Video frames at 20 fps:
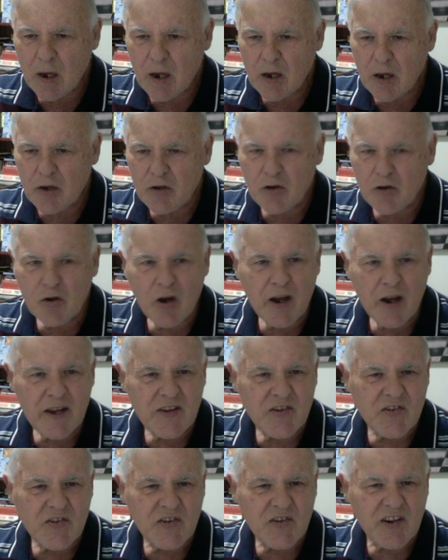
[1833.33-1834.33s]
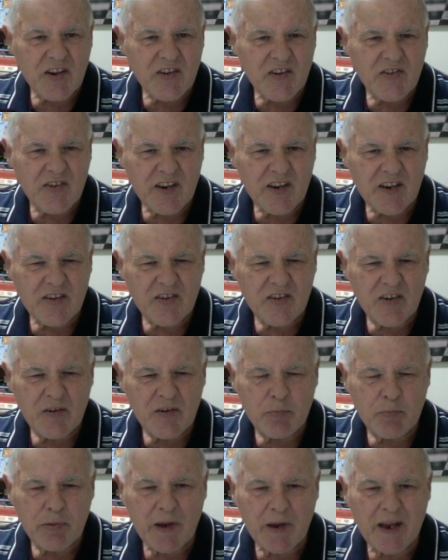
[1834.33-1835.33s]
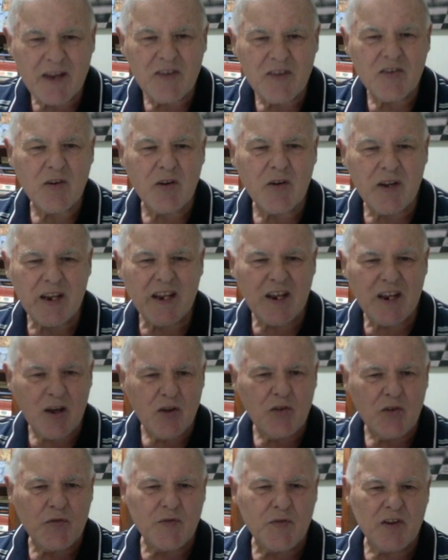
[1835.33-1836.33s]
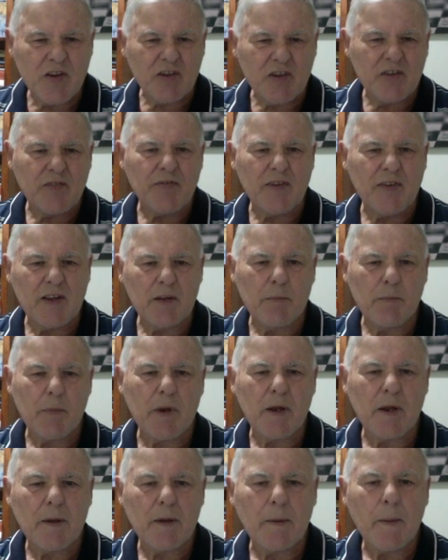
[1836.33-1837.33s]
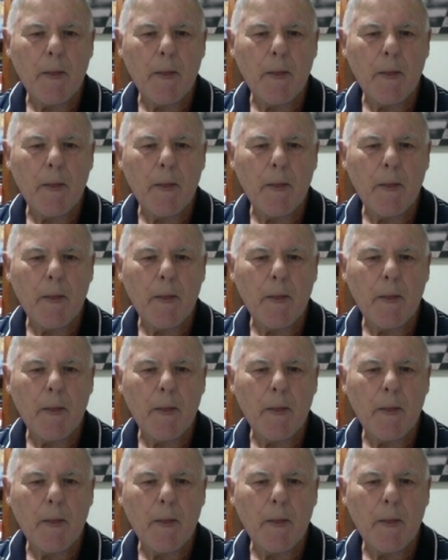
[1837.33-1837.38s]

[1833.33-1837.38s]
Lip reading: Knight C6 is played, so he goes for the development,